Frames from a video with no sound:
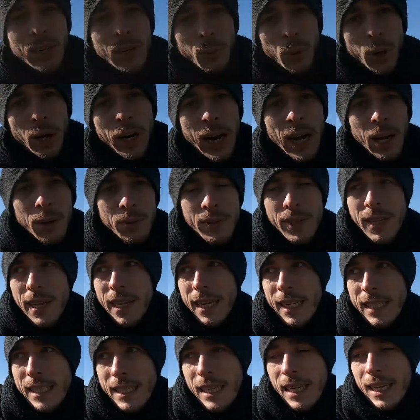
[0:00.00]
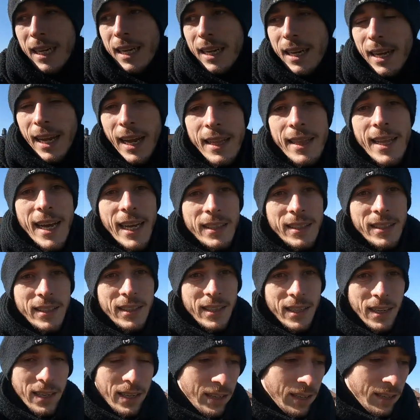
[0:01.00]
going to work out. And and
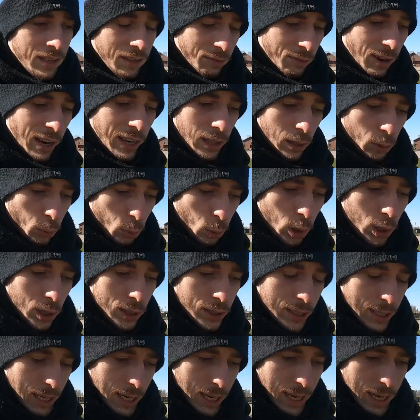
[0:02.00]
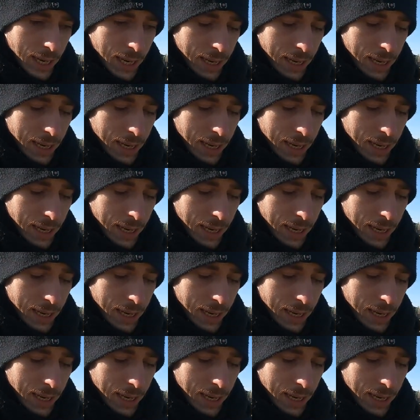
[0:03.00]
that's uh, final words.